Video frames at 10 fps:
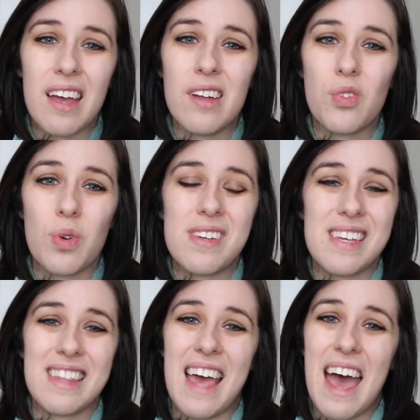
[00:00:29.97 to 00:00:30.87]
I enjoy
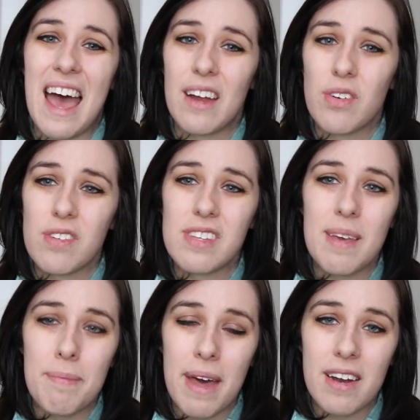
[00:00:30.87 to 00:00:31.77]
seeing the actors
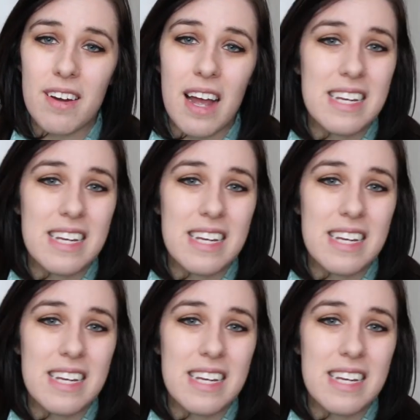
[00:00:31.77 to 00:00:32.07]
get better.